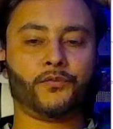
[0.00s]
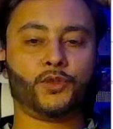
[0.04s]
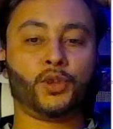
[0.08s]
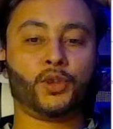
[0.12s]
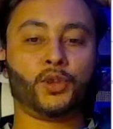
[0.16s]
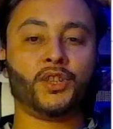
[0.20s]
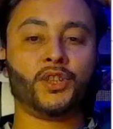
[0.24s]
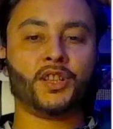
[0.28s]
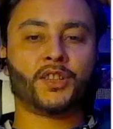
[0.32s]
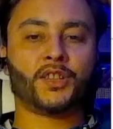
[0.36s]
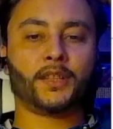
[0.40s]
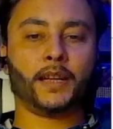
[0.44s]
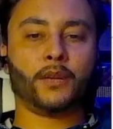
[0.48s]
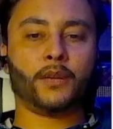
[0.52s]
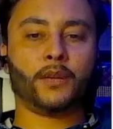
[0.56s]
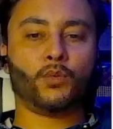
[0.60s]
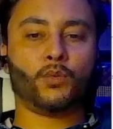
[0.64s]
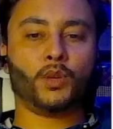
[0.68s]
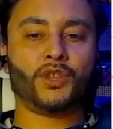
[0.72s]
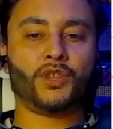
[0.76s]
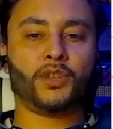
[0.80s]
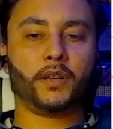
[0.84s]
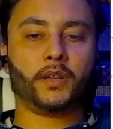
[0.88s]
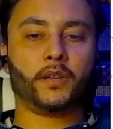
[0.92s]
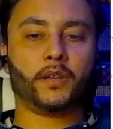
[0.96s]
to understand
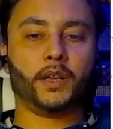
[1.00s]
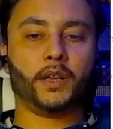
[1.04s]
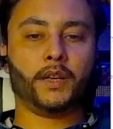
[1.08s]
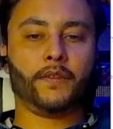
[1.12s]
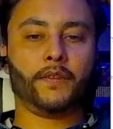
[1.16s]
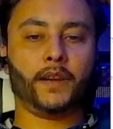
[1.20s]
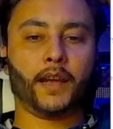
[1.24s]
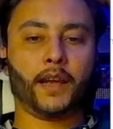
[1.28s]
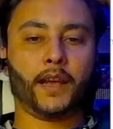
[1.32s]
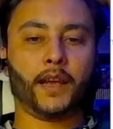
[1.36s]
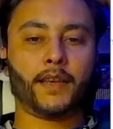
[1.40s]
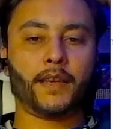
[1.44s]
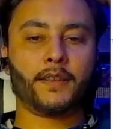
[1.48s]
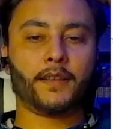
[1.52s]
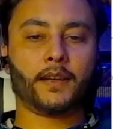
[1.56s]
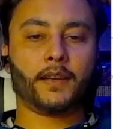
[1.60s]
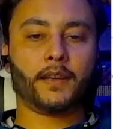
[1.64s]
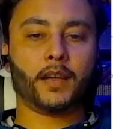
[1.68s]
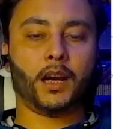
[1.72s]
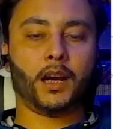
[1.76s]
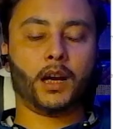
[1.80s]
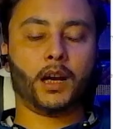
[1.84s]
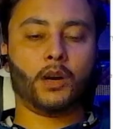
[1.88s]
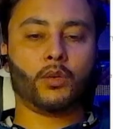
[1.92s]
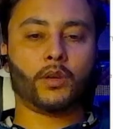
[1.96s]
what generative AI is
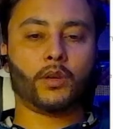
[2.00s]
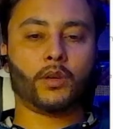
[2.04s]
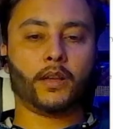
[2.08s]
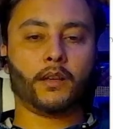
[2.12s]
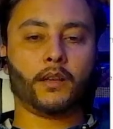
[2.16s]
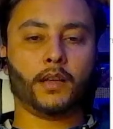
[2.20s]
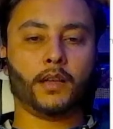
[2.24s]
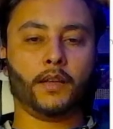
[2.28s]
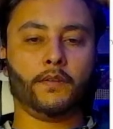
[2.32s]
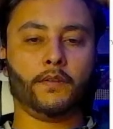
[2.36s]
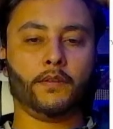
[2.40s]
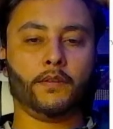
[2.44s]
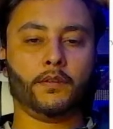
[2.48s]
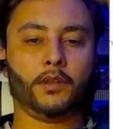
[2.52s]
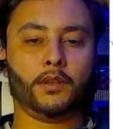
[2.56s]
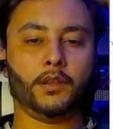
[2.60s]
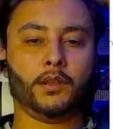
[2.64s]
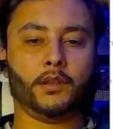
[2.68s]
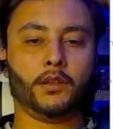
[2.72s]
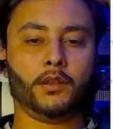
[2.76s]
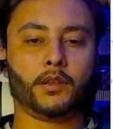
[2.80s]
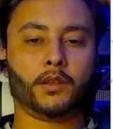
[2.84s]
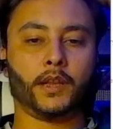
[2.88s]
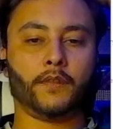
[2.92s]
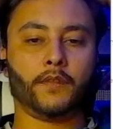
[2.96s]
and how can
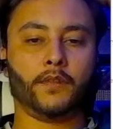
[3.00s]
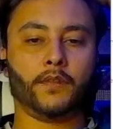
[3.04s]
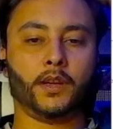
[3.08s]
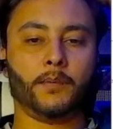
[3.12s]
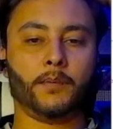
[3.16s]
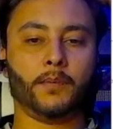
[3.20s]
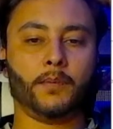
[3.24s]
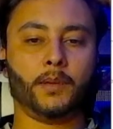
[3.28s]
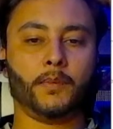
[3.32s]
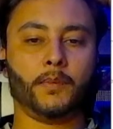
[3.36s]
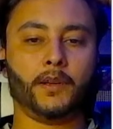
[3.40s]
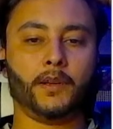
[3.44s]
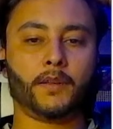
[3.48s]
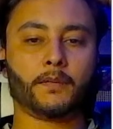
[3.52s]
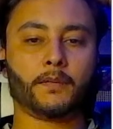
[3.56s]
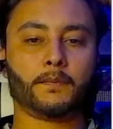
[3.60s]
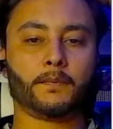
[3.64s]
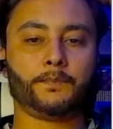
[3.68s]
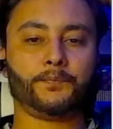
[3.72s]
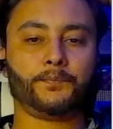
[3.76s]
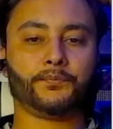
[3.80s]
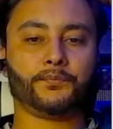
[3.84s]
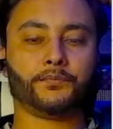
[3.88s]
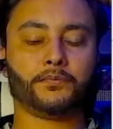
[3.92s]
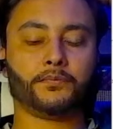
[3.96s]
we implement
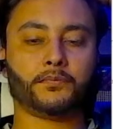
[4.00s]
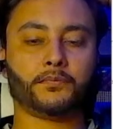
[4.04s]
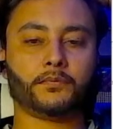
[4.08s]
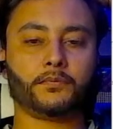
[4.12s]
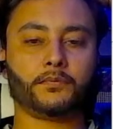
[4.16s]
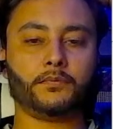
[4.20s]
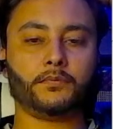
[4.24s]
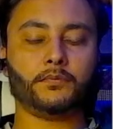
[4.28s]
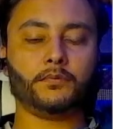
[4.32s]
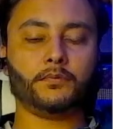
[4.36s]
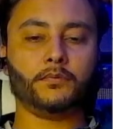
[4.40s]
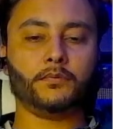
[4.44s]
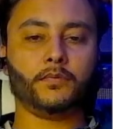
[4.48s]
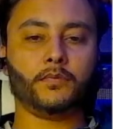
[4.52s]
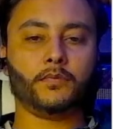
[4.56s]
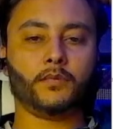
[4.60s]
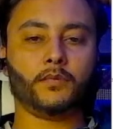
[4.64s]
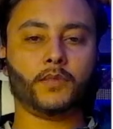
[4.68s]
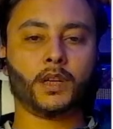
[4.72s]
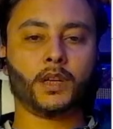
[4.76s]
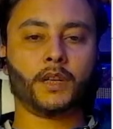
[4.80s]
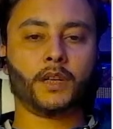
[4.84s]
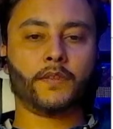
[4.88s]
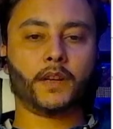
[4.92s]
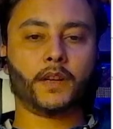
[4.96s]

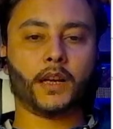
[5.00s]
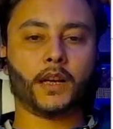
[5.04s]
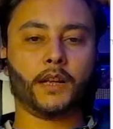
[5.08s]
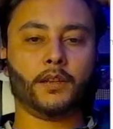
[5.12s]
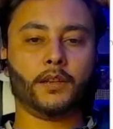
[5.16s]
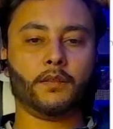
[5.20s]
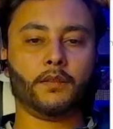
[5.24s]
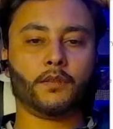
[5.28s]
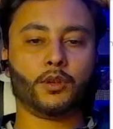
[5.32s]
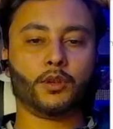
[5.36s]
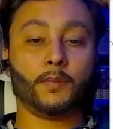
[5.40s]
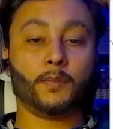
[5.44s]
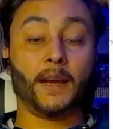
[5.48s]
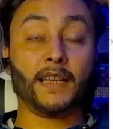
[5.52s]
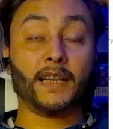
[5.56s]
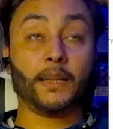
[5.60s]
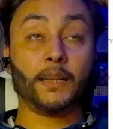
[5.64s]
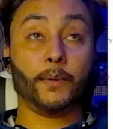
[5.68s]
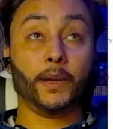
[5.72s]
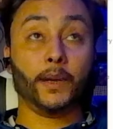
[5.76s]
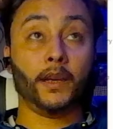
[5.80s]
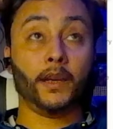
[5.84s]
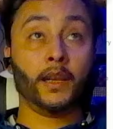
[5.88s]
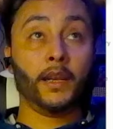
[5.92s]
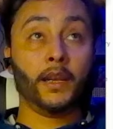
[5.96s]
different kind of. By
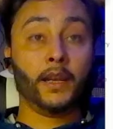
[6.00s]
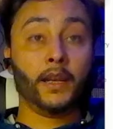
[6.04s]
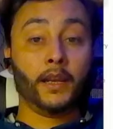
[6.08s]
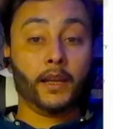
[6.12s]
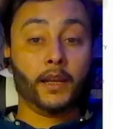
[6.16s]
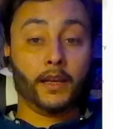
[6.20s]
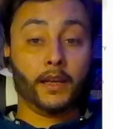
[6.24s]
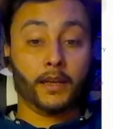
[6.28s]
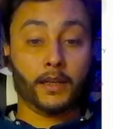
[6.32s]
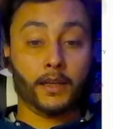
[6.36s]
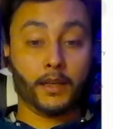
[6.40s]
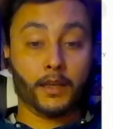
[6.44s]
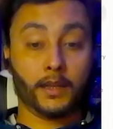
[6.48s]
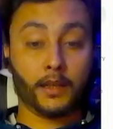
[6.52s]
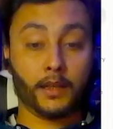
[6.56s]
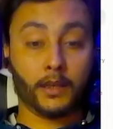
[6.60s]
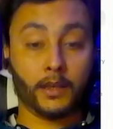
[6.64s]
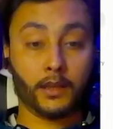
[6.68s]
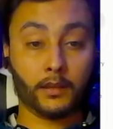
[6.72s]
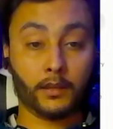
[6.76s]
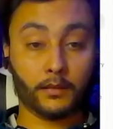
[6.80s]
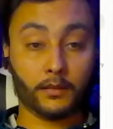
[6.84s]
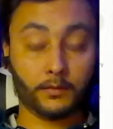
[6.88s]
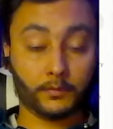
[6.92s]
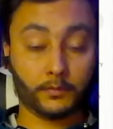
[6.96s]
the way,
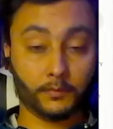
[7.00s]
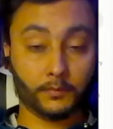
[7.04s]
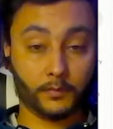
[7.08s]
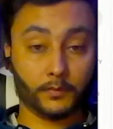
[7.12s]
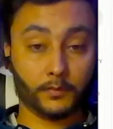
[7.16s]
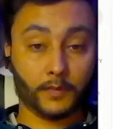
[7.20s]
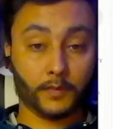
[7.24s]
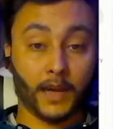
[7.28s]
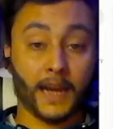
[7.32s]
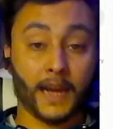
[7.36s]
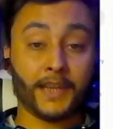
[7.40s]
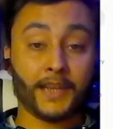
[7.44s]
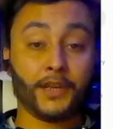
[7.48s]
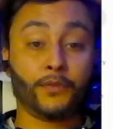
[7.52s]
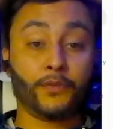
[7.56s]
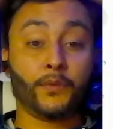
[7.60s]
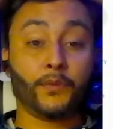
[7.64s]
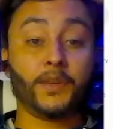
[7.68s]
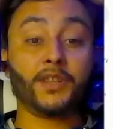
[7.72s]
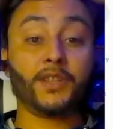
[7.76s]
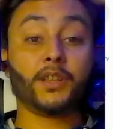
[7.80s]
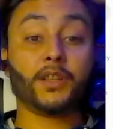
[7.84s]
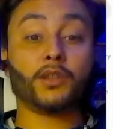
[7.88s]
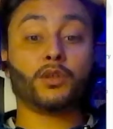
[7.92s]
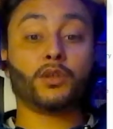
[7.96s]
uh, I did
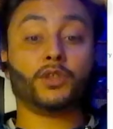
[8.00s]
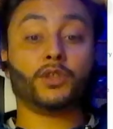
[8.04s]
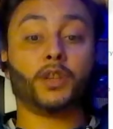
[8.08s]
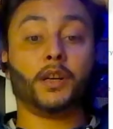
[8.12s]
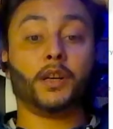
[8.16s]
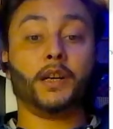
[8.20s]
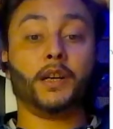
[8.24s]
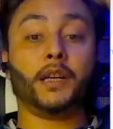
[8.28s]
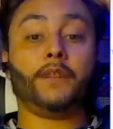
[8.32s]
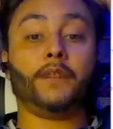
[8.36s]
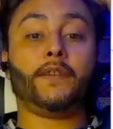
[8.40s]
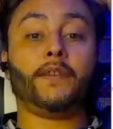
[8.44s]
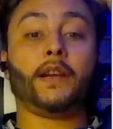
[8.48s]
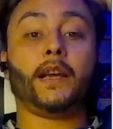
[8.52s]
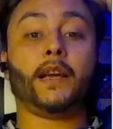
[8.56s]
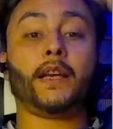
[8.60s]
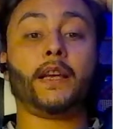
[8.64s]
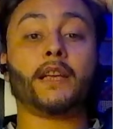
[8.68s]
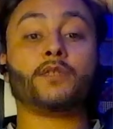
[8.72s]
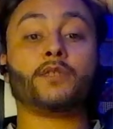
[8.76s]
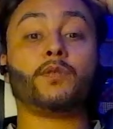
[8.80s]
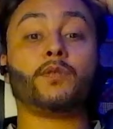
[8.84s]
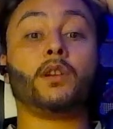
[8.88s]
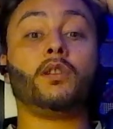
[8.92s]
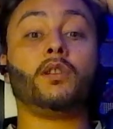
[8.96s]
research on generative
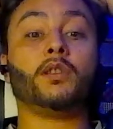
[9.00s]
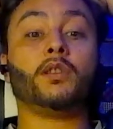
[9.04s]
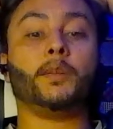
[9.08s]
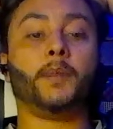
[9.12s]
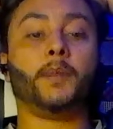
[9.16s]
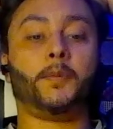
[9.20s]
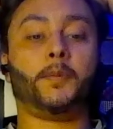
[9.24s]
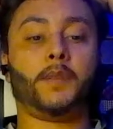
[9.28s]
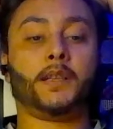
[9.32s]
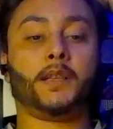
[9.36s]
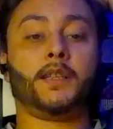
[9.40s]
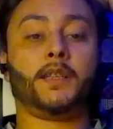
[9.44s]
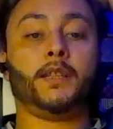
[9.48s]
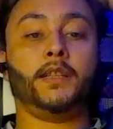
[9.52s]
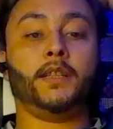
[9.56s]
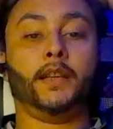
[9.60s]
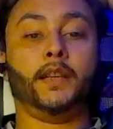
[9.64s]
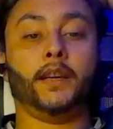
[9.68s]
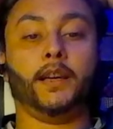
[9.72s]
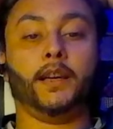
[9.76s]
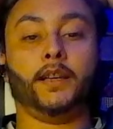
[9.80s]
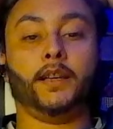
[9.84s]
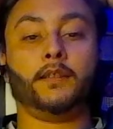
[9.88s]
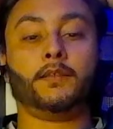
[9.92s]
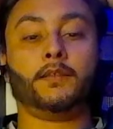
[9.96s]
AI as well on the
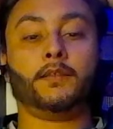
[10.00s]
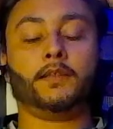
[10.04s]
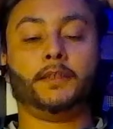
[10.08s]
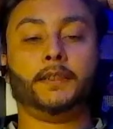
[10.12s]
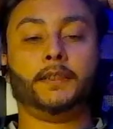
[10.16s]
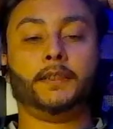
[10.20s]
Perplexity AI,